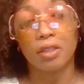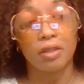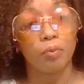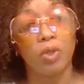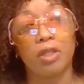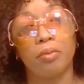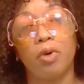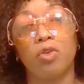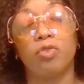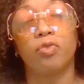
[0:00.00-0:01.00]
we can
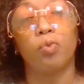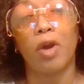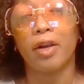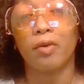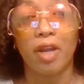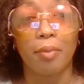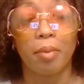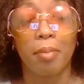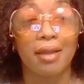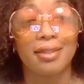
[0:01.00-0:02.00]
both write a rap
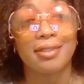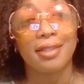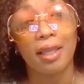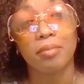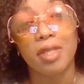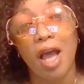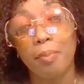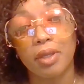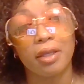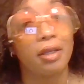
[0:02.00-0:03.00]
about the same
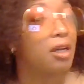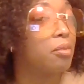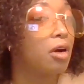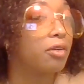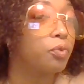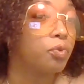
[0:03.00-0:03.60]
topic and come off